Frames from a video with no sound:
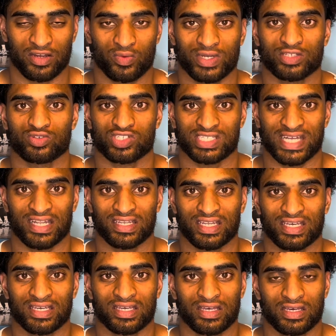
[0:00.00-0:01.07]
When you're
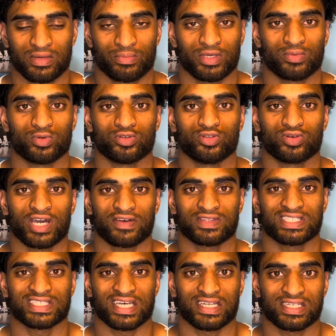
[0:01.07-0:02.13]
standing, people do have the
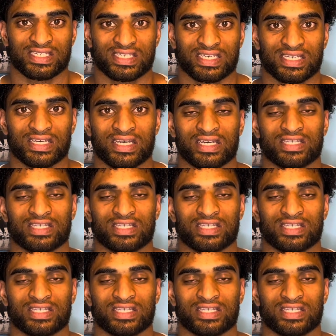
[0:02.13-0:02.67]
tendency